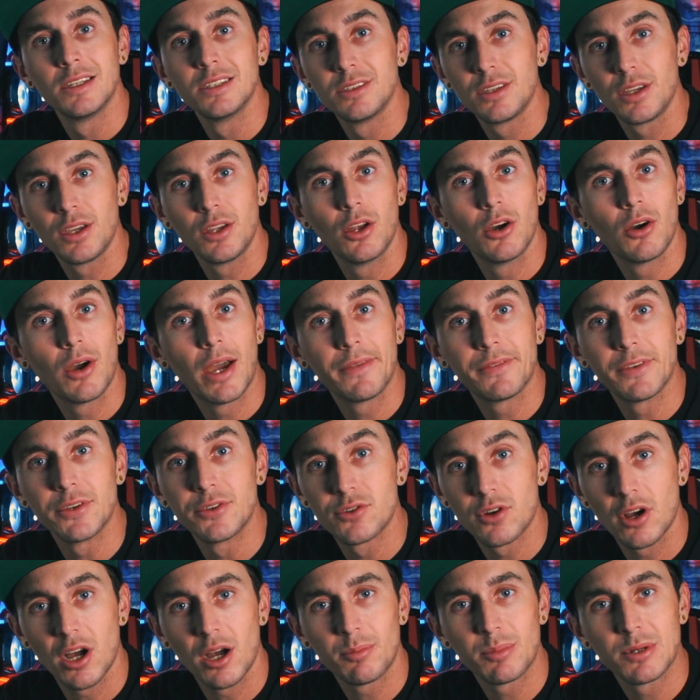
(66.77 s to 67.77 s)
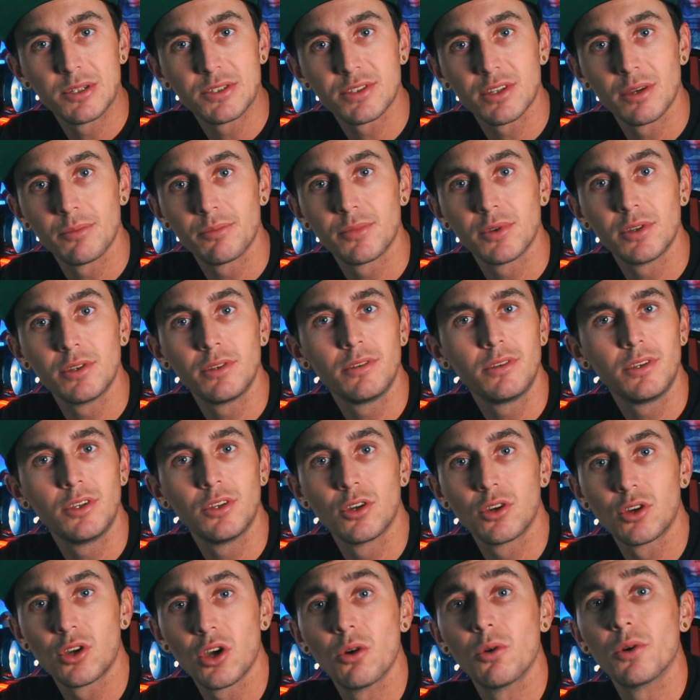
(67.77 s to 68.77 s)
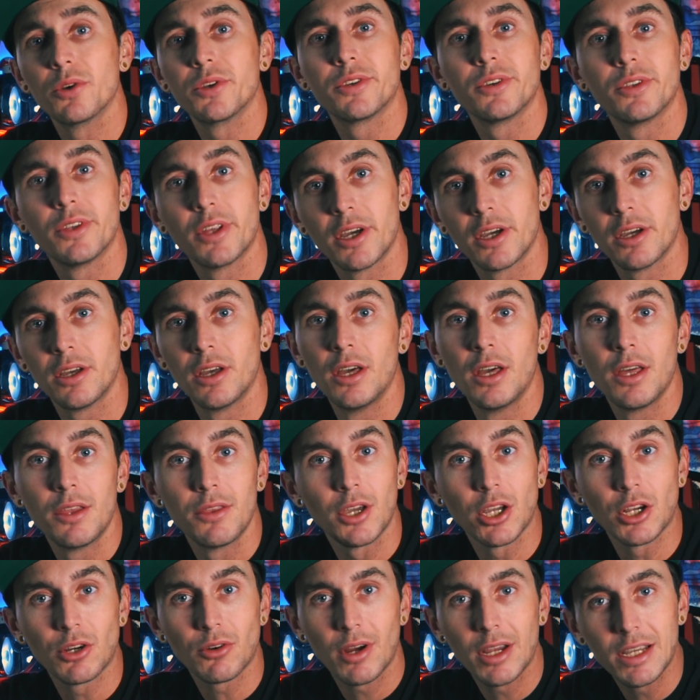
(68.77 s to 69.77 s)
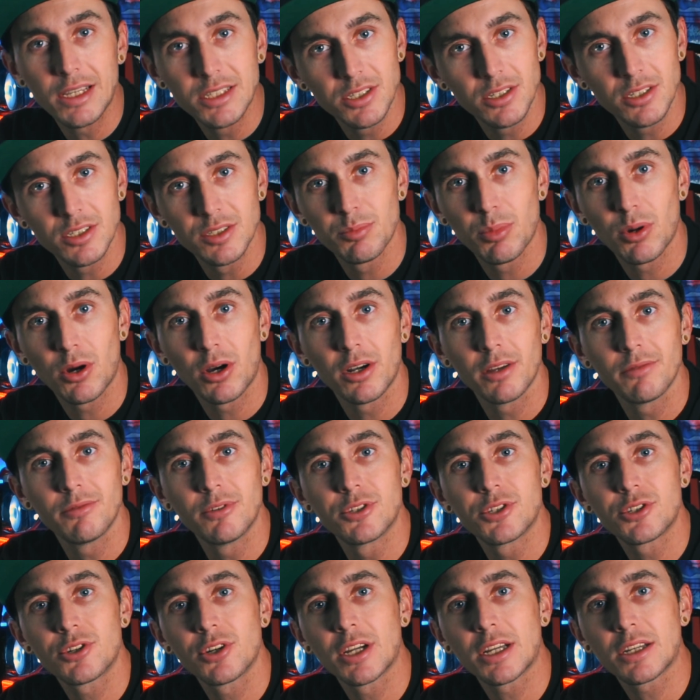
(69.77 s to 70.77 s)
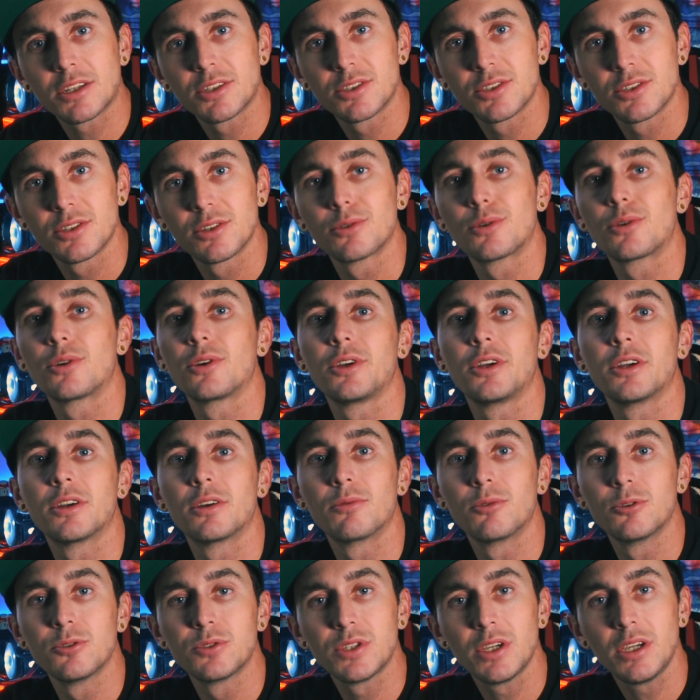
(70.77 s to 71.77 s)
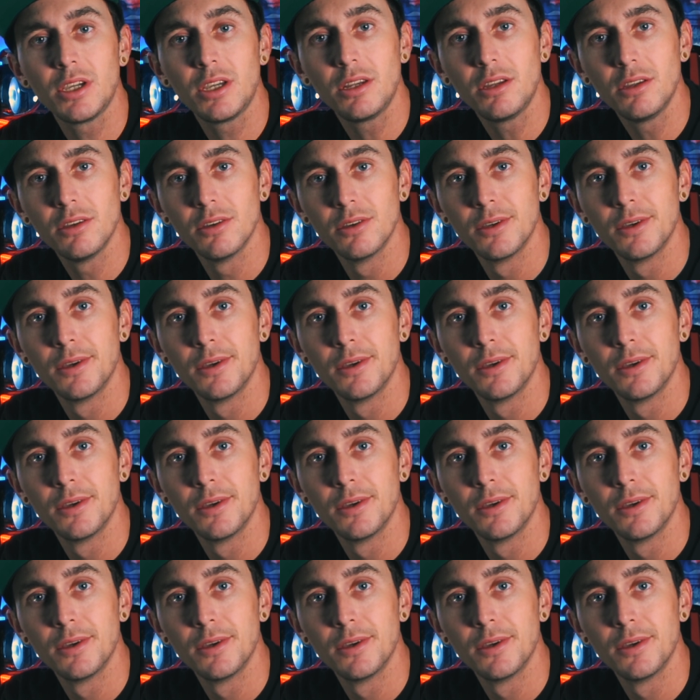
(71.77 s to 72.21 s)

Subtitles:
you know, at the drop or something, you know, go into the craziest part of your tricks or your routine.